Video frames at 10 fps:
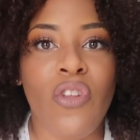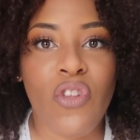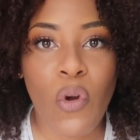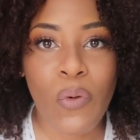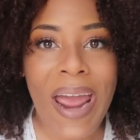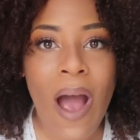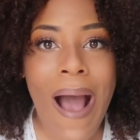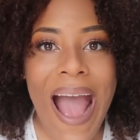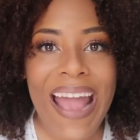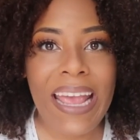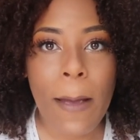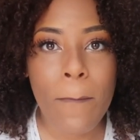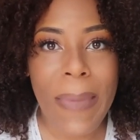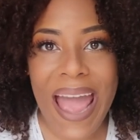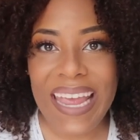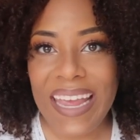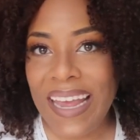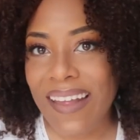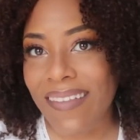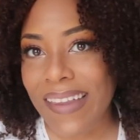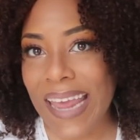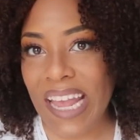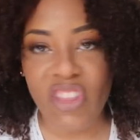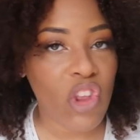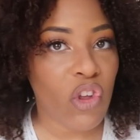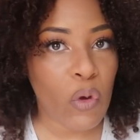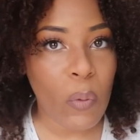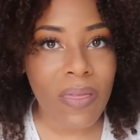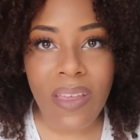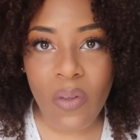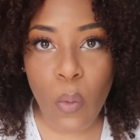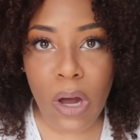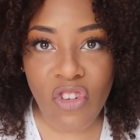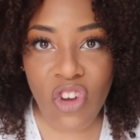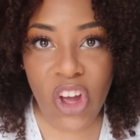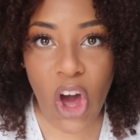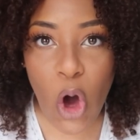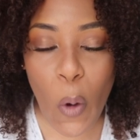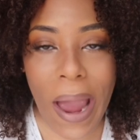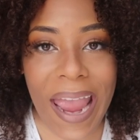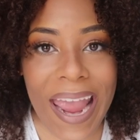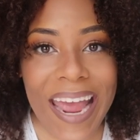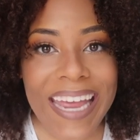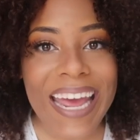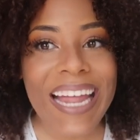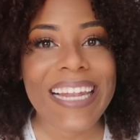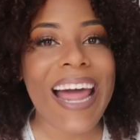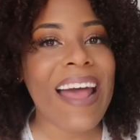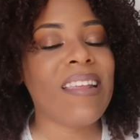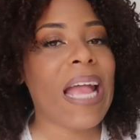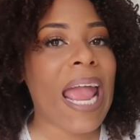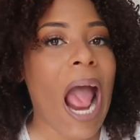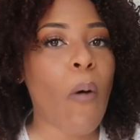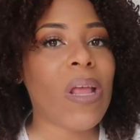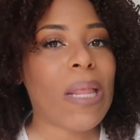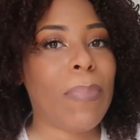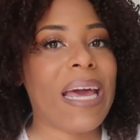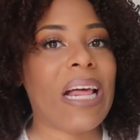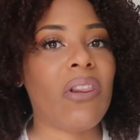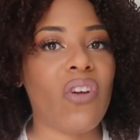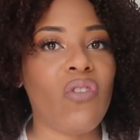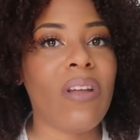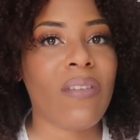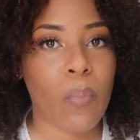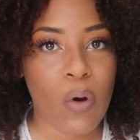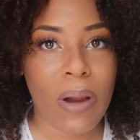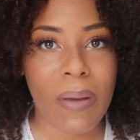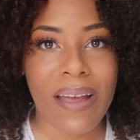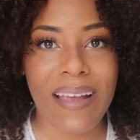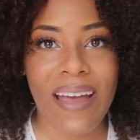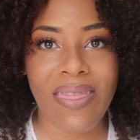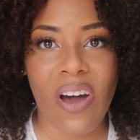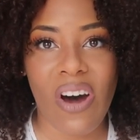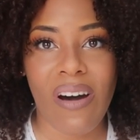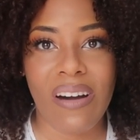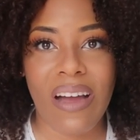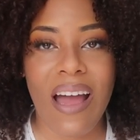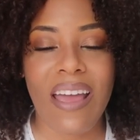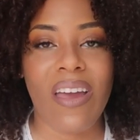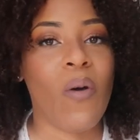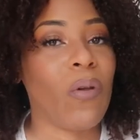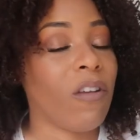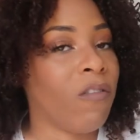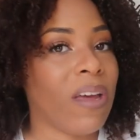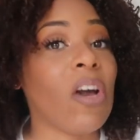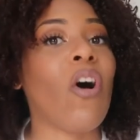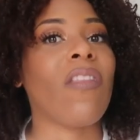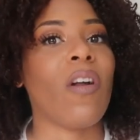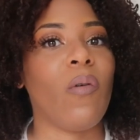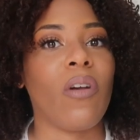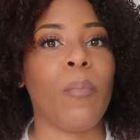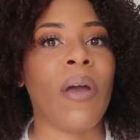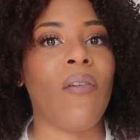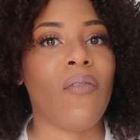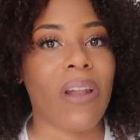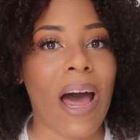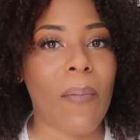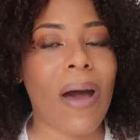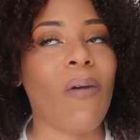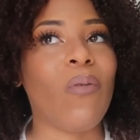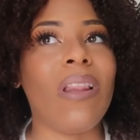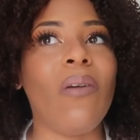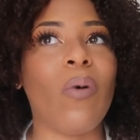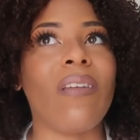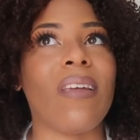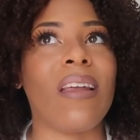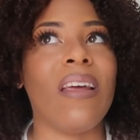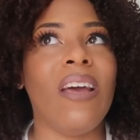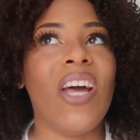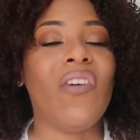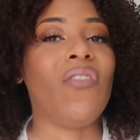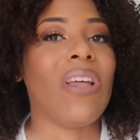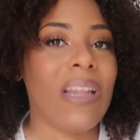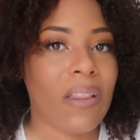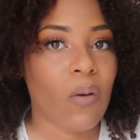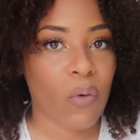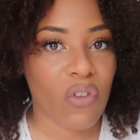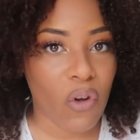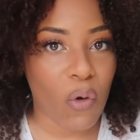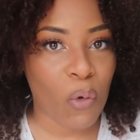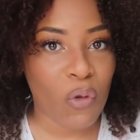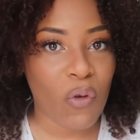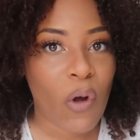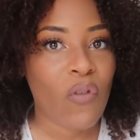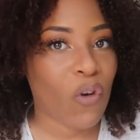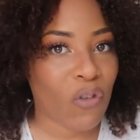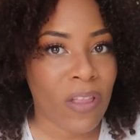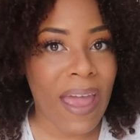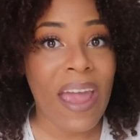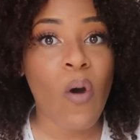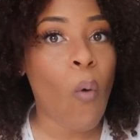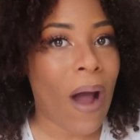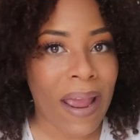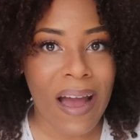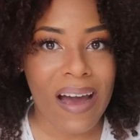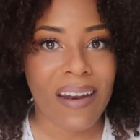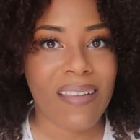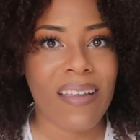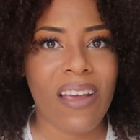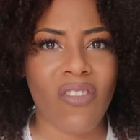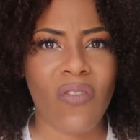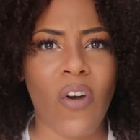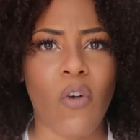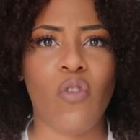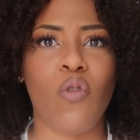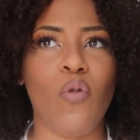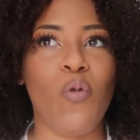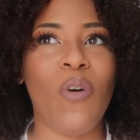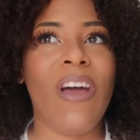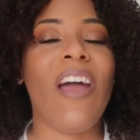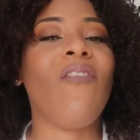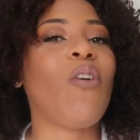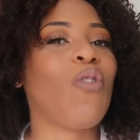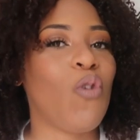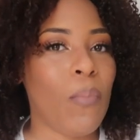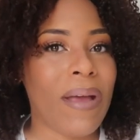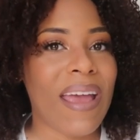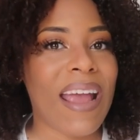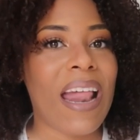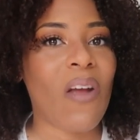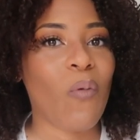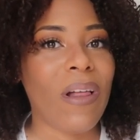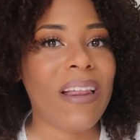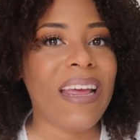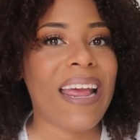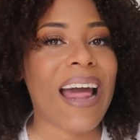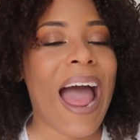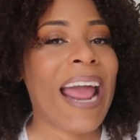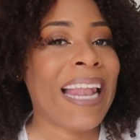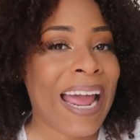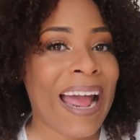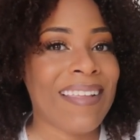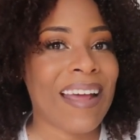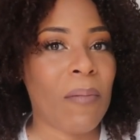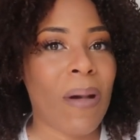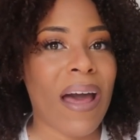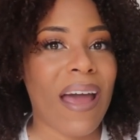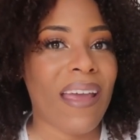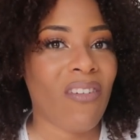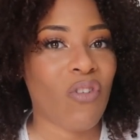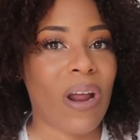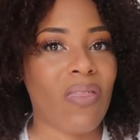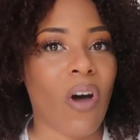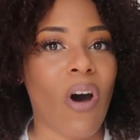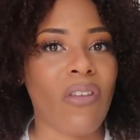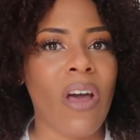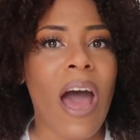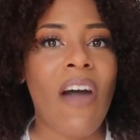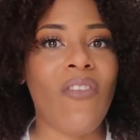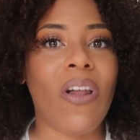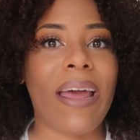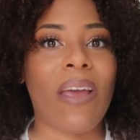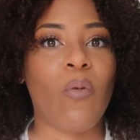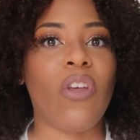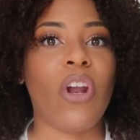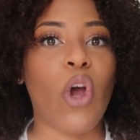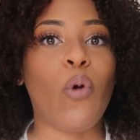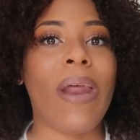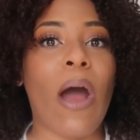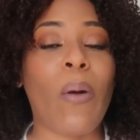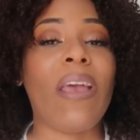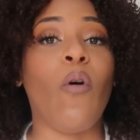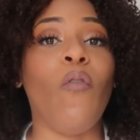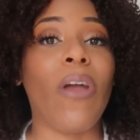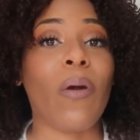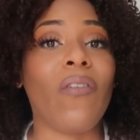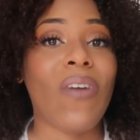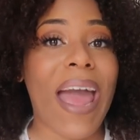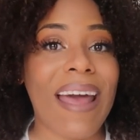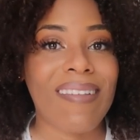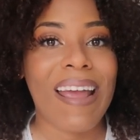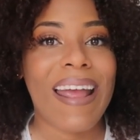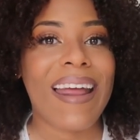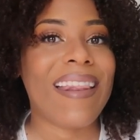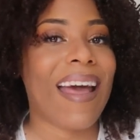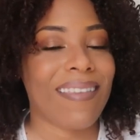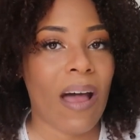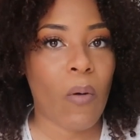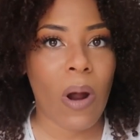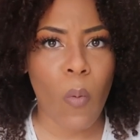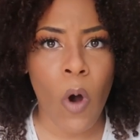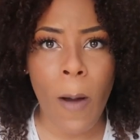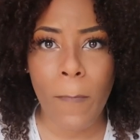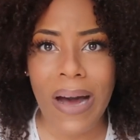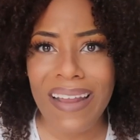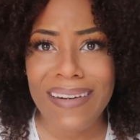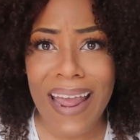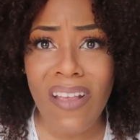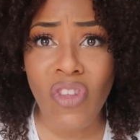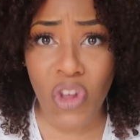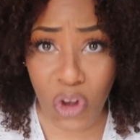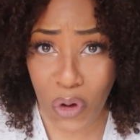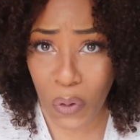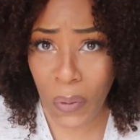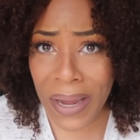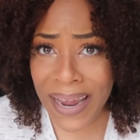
So now I am back. It is day two with this wash and go. And last night I went to bed a little disappointed because I thought it was a fail. I thought it was going to be a flop. I really wasn't feeling the results first day quite honestly it just felt too it felt too big and it really I like I said in my yesterday thoughts I felt like it was gonna go downhill very fast and that's not what I want but day two